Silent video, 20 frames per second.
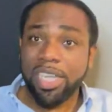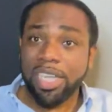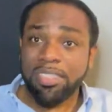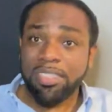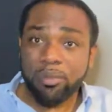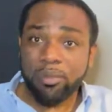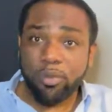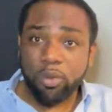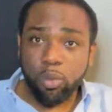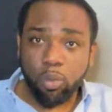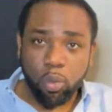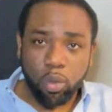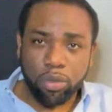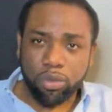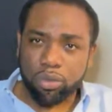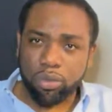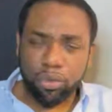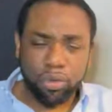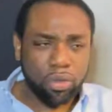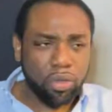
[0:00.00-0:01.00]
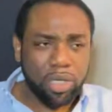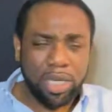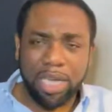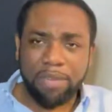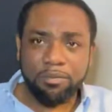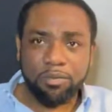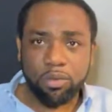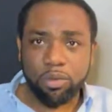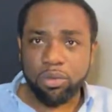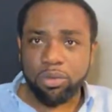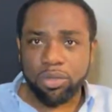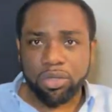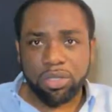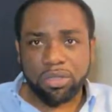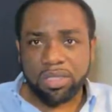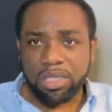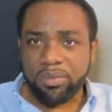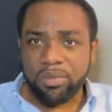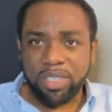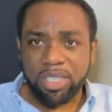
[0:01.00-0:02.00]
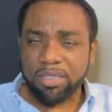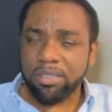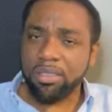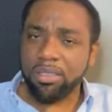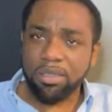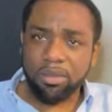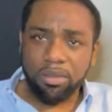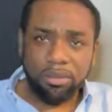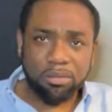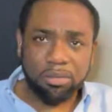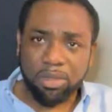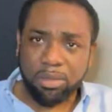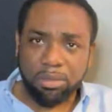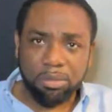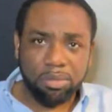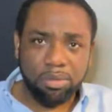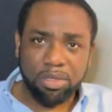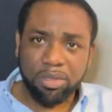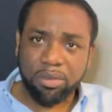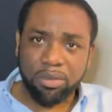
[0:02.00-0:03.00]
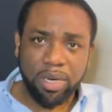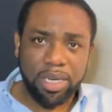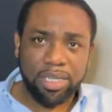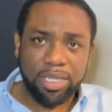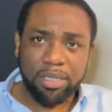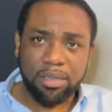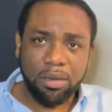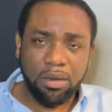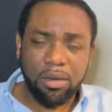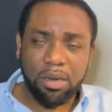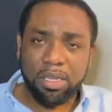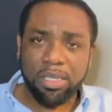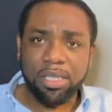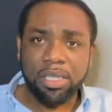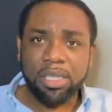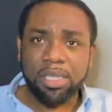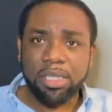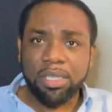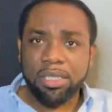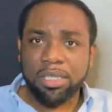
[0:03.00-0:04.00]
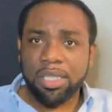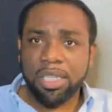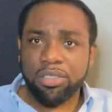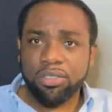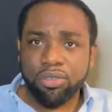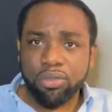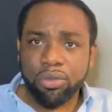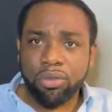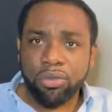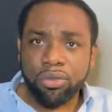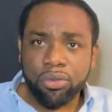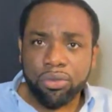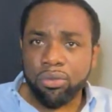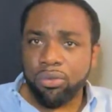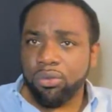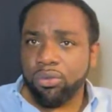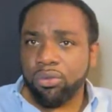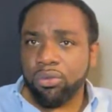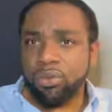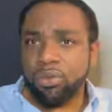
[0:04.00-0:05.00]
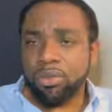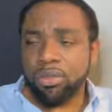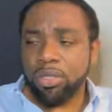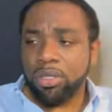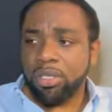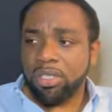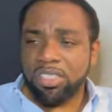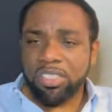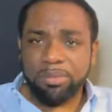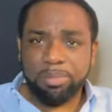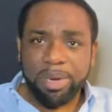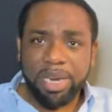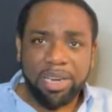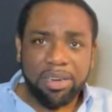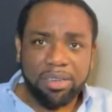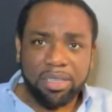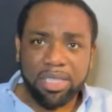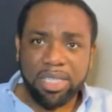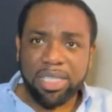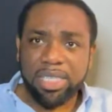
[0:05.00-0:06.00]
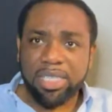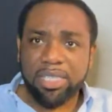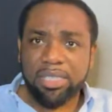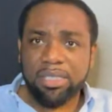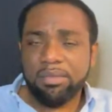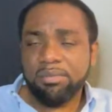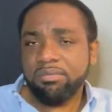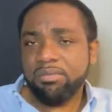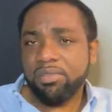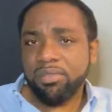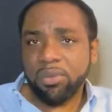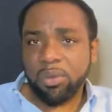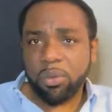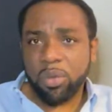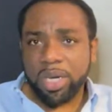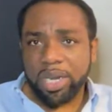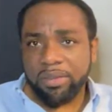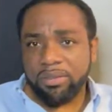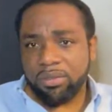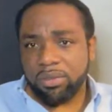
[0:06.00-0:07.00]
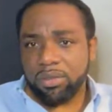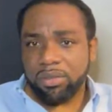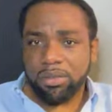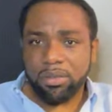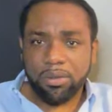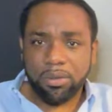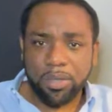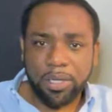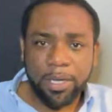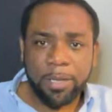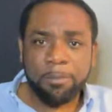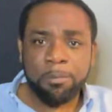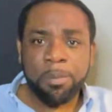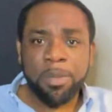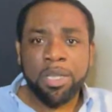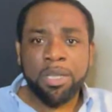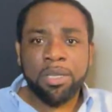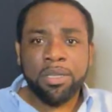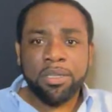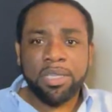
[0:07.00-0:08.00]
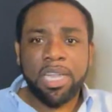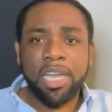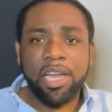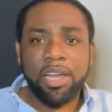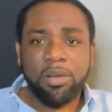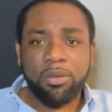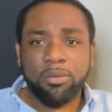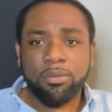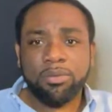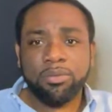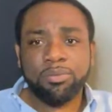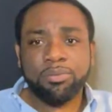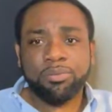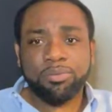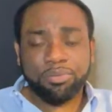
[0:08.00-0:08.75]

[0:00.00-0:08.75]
That's if you want to. You don't have to. You could just leave it as a credit card that you use sparingly for whatever. Okay. Now